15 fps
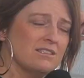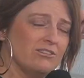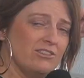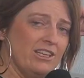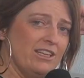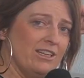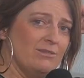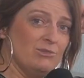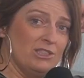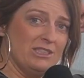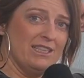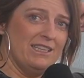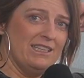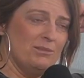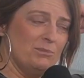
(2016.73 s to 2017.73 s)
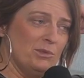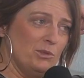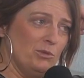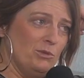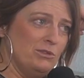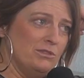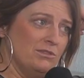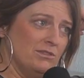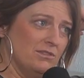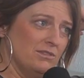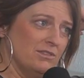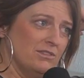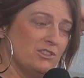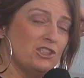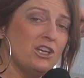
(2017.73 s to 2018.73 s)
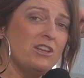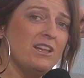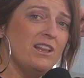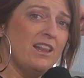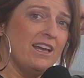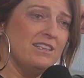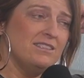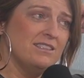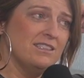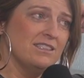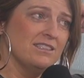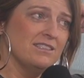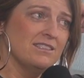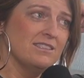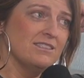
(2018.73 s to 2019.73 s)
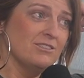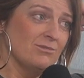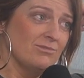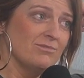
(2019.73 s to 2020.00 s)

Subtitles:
Right, I'm just letting it be known. Shut the lid.